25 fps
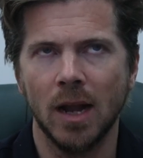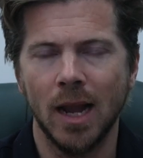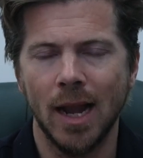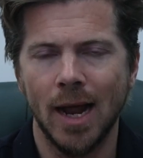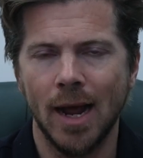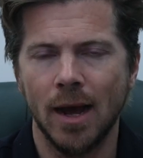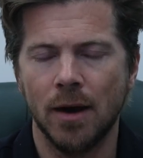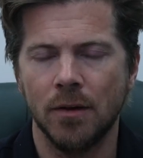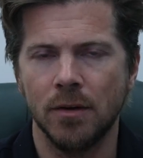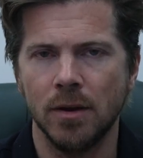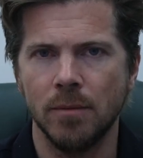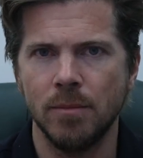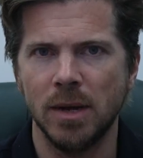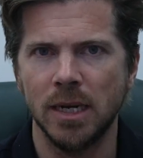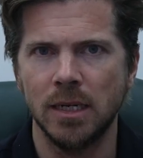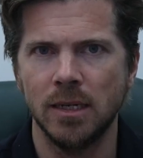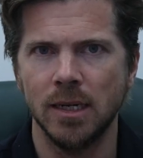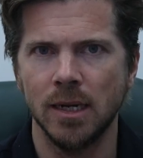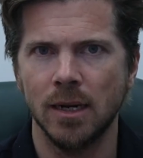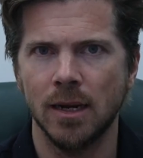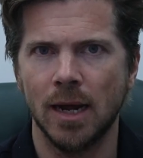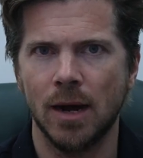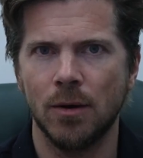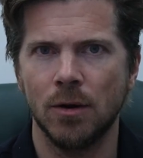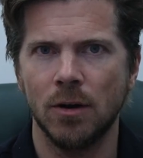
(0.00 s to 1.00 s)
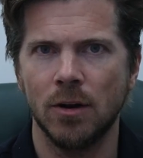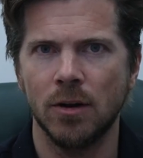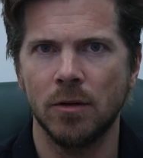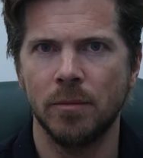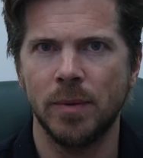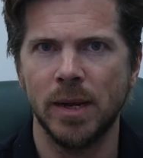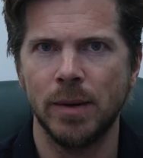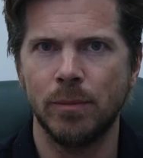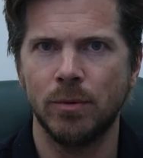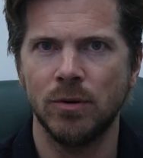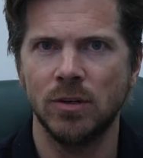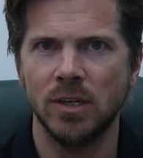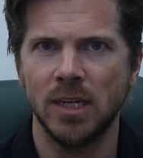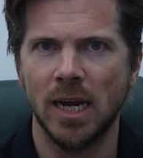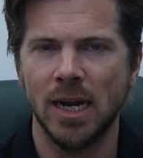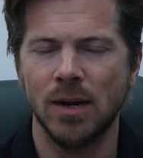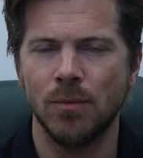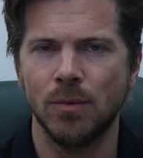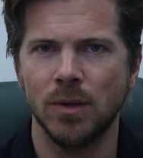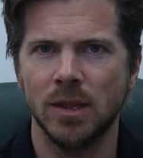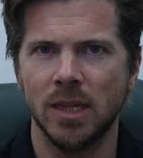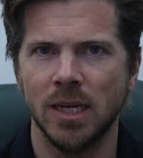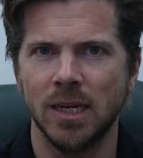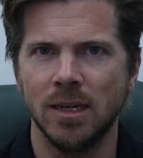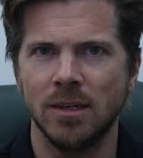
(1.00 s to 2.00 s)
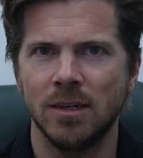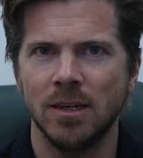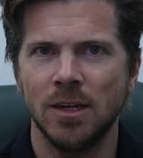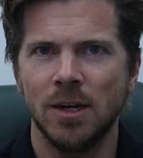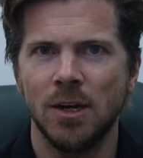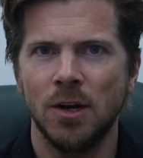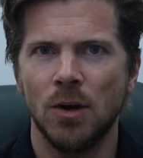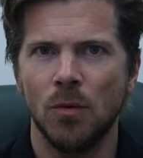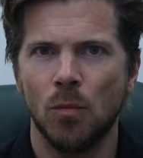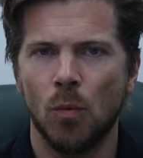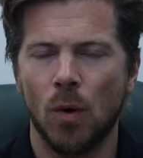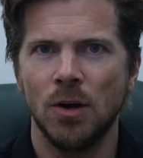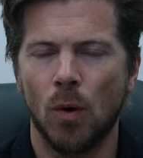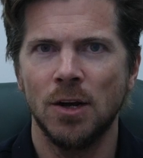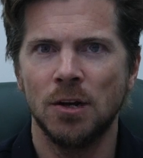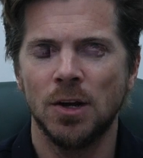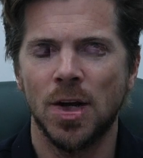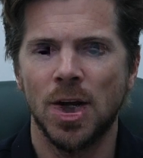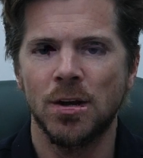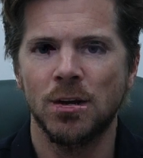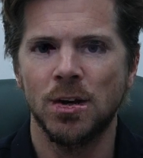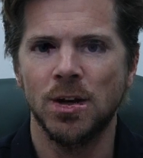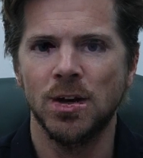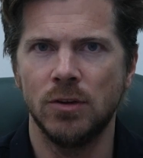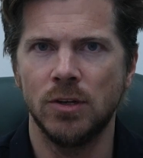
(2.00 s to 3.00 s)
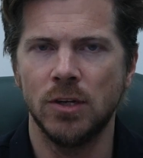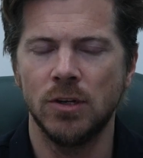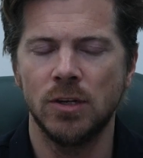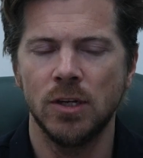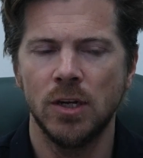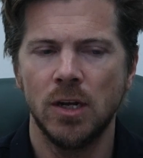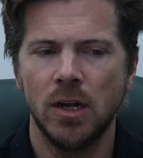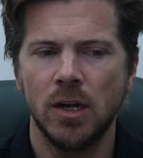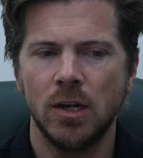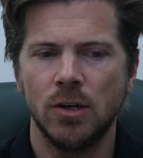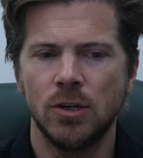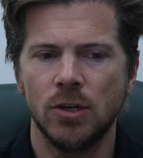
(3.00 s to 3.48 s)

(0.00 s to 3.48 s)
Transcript: cloud emitting how a lot of people say with these Wi-Fi routers.